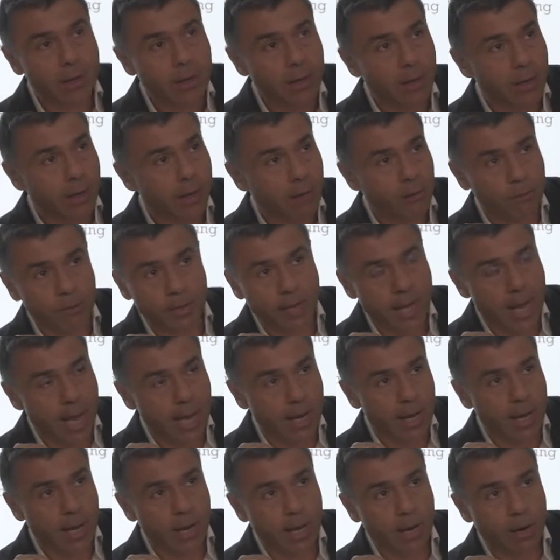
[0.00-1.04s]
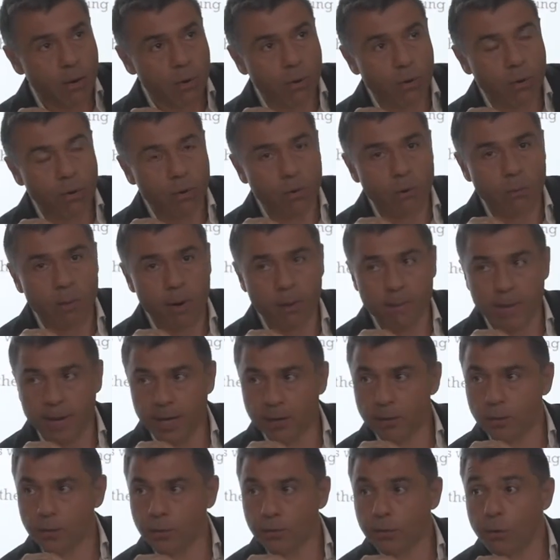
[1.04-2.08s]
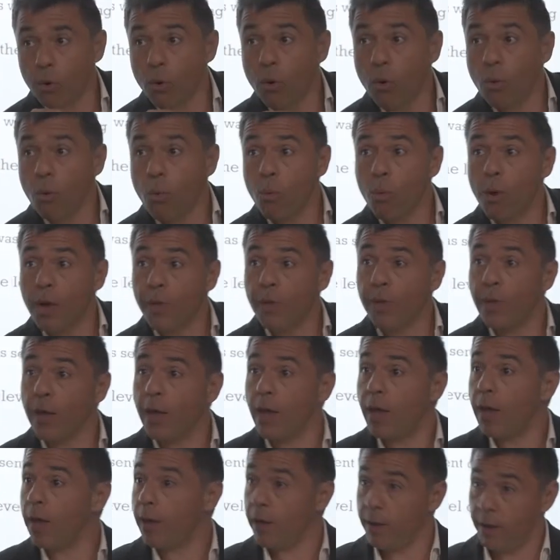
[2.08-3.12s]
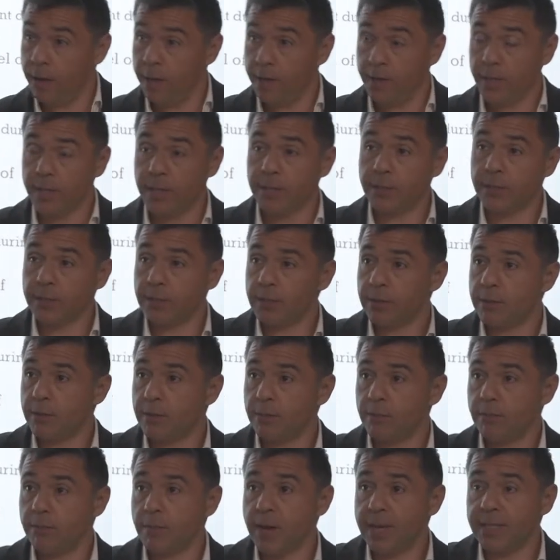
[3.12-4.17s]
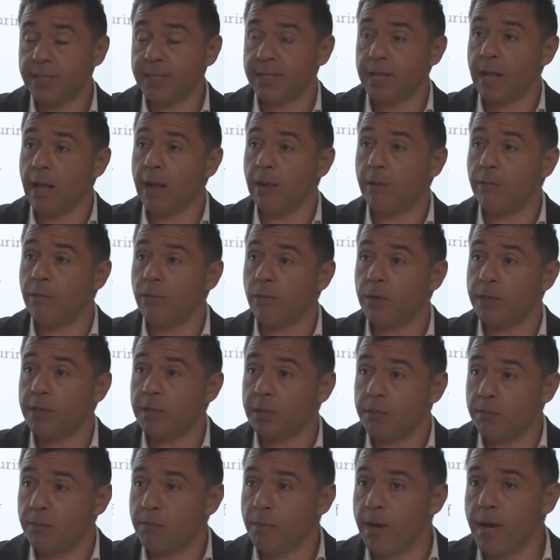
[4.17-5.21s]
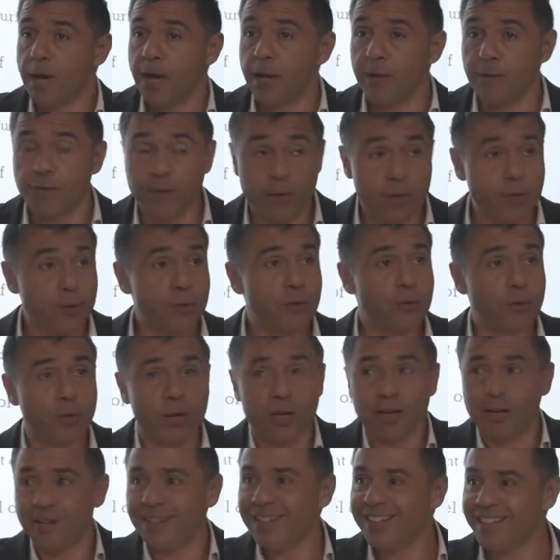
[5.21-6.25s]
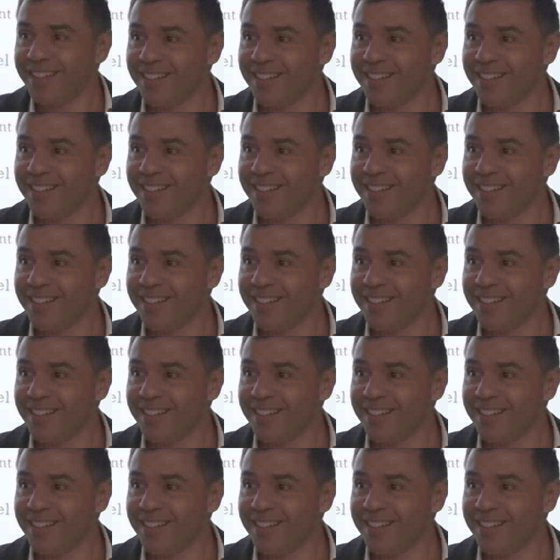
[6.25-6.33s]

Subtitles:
Guyana or Barbados, or whether it is myself with my virtual